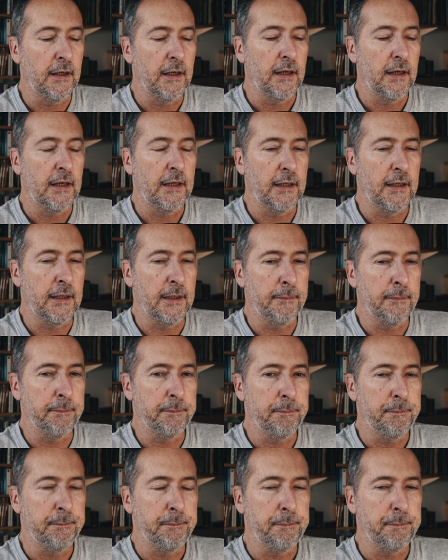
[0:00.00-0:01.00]

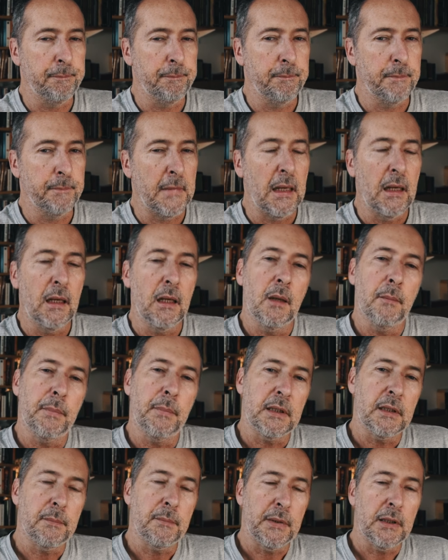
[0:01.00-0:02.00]
But
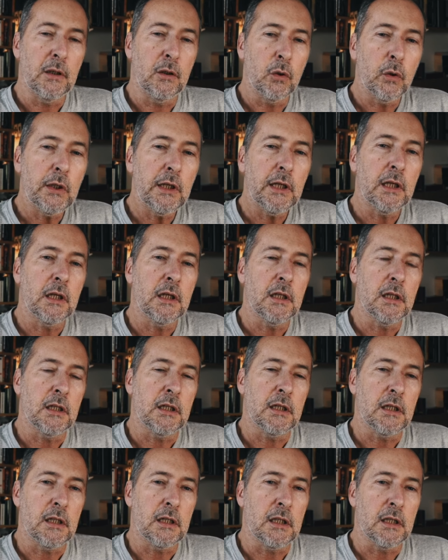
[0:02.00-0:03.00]
looking
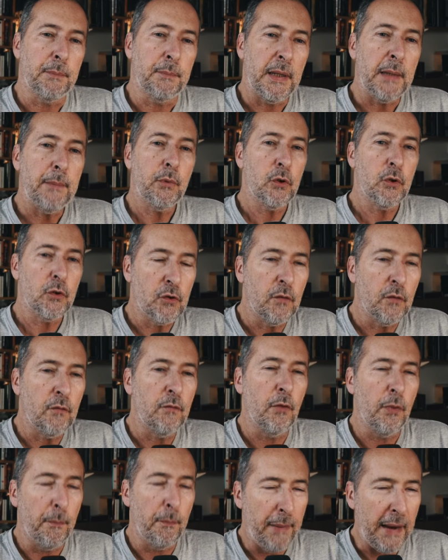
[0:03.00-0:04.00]
at the people who
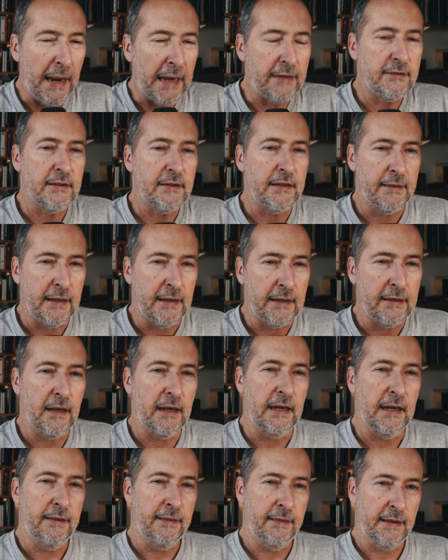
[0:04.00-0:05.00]
do best in
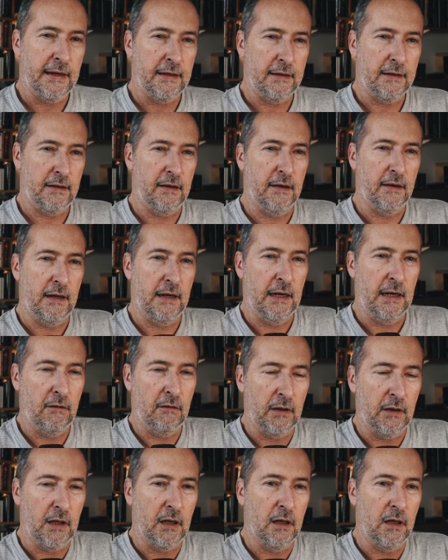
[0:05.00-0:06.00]
that
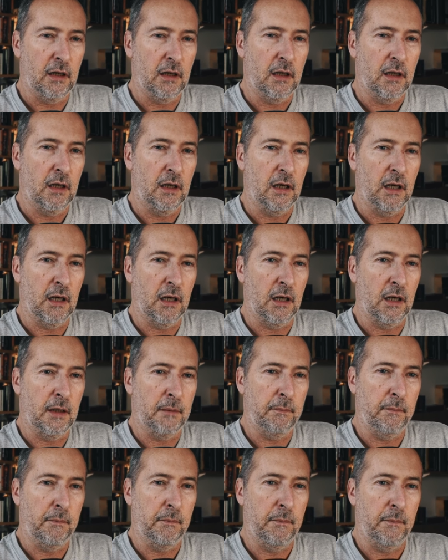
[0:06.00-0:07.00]
area,
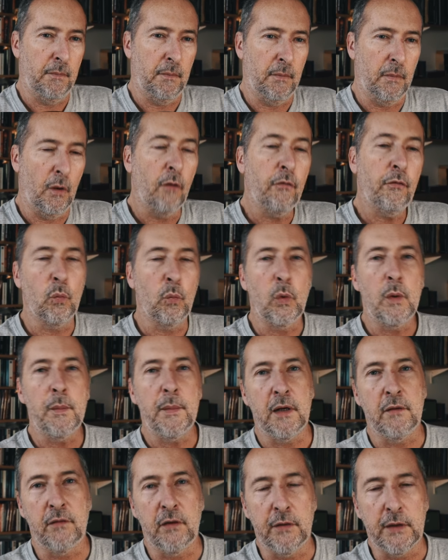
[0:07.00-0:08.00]
often
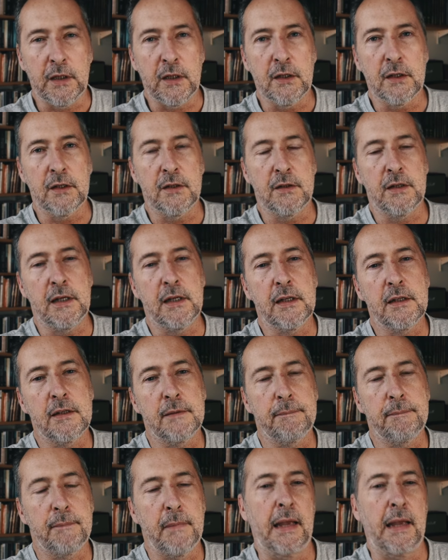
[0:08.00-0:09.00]
women are very good at it.
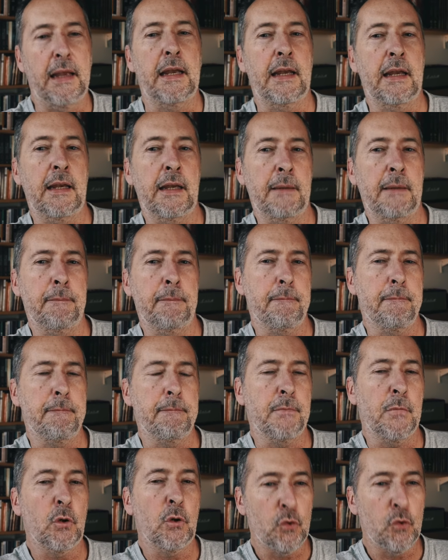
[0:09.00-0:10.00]

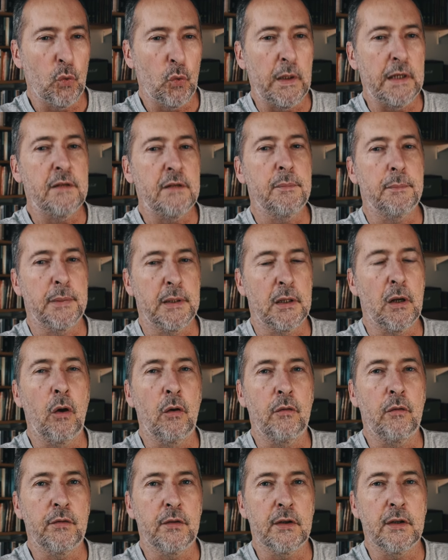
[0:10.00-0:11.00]
Not always, but
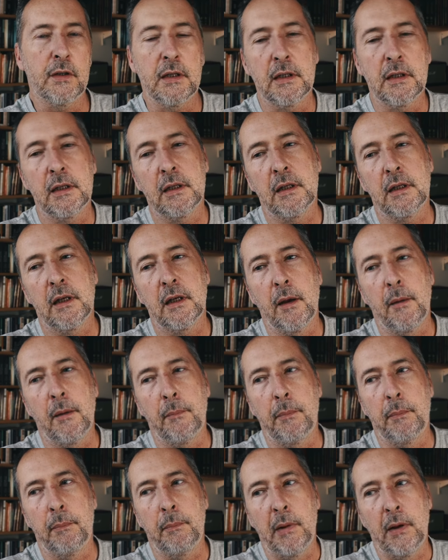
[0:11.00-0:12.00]
often.
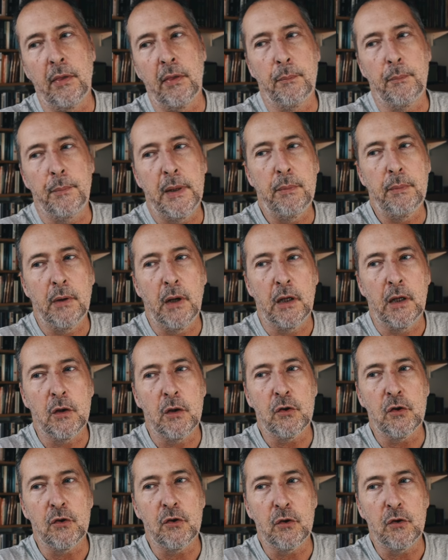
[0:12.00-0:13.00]
But the people I
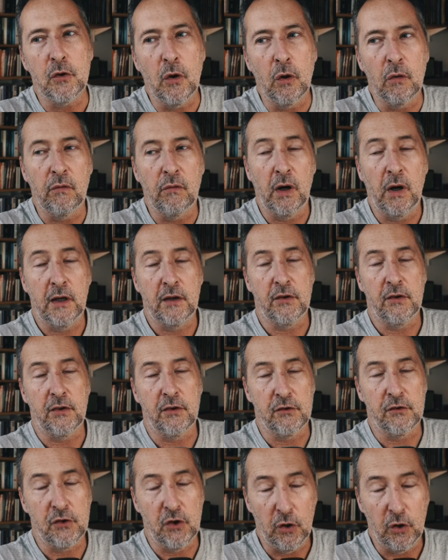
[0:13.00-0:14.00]
noticed who got right to the
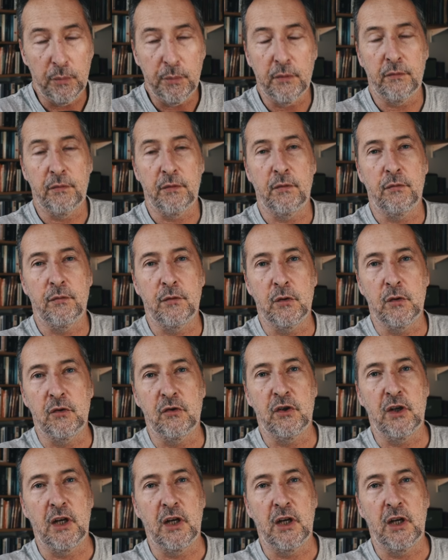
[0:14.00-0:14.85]
top of the food chain